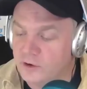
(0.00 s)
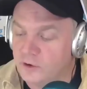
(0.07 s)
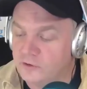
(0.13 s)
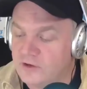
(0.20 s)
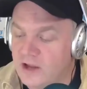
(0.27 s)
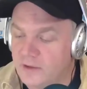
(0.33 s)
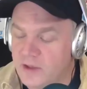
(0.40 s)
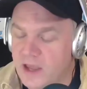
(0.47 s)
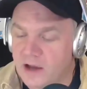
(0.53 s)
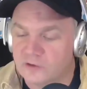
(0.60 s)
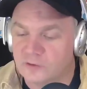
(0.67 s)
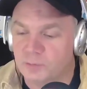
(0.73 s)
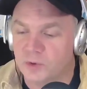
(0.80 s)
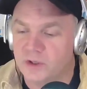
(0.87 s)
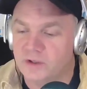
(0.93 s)
understand the
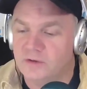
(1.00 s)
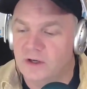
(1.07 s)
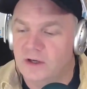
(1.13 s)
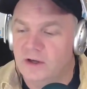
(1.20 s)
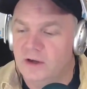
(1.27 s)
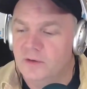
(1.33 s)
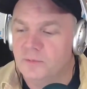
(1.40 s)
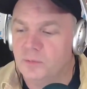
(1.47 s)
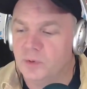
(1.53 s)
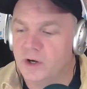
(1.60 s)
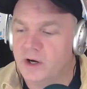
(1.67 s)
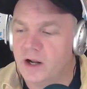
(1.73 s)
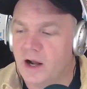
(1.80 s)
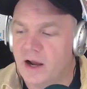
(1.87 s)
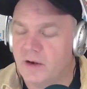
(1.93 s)
exploit,
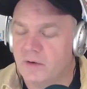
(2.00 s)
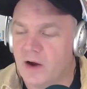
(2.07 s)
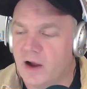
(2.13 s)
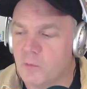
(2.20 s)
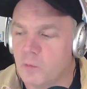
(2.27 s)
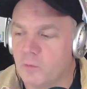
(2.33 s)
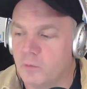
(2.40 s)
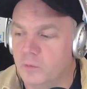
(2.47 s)
but I I